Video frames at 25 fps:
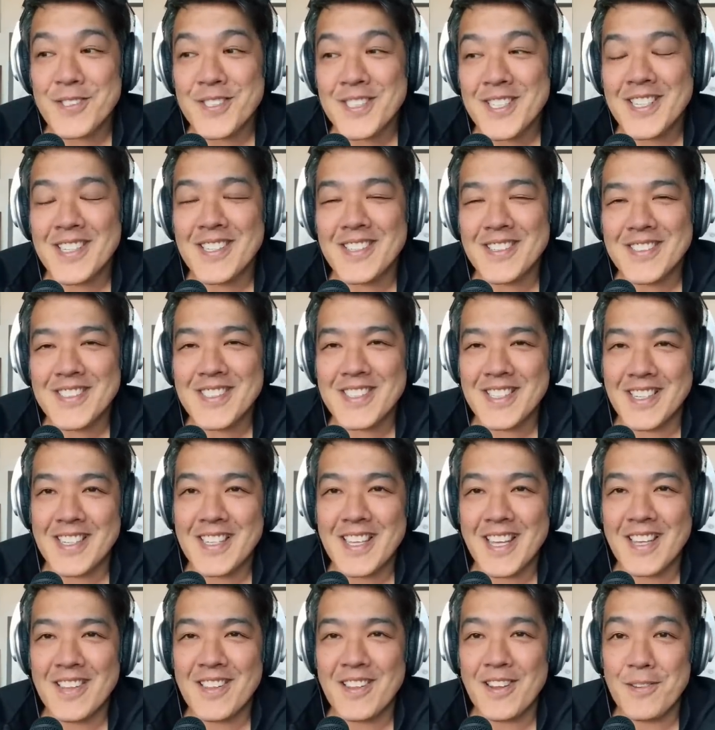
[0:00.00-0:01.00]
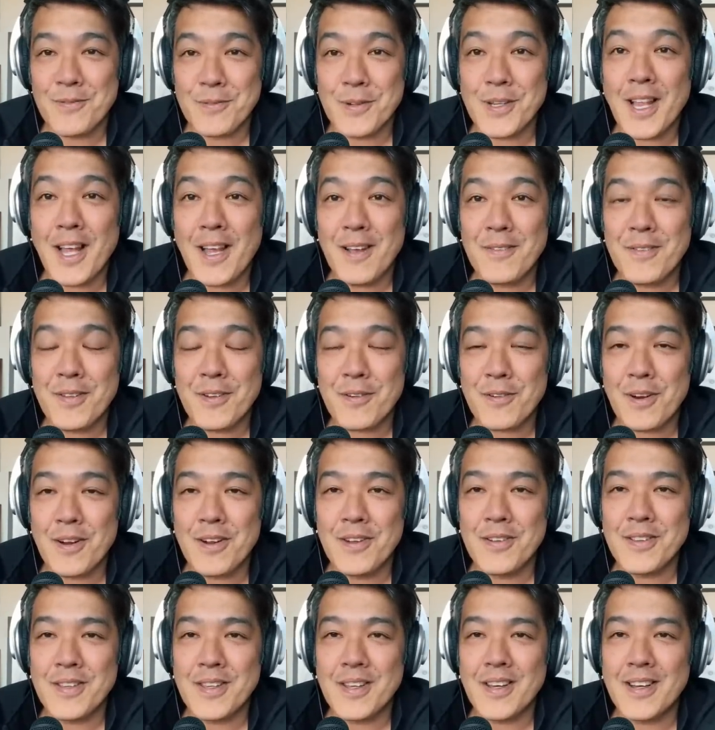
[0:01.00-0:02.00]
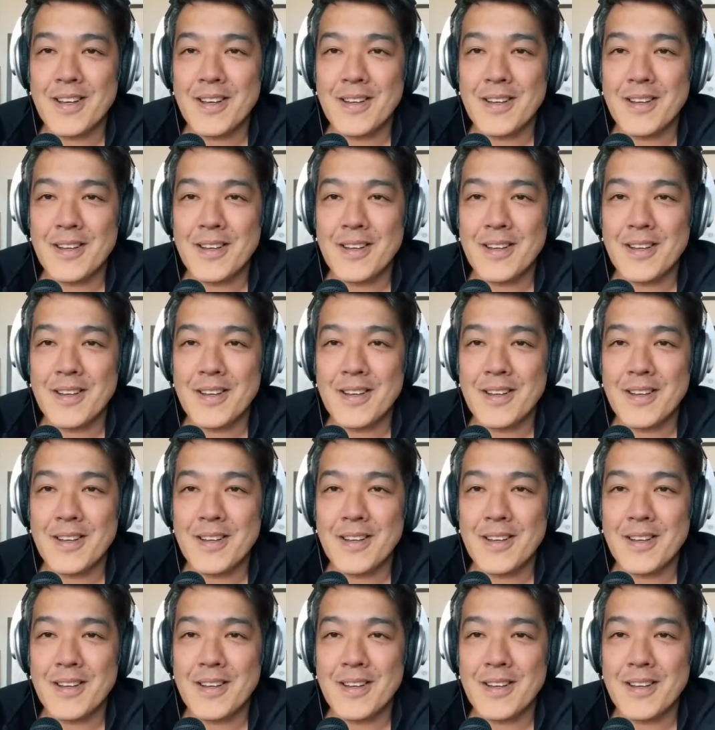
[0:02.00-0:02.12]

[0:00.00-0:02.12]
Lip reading: single skincare line will have their own